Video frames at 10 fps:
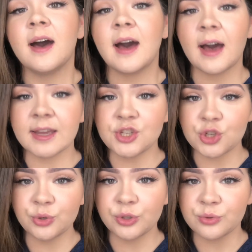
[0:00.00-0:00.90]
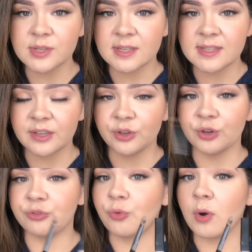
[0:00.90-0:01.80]
I do use
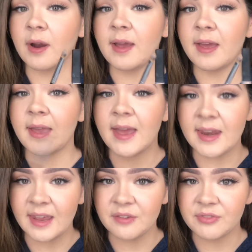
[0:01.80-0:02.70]
concealer for any of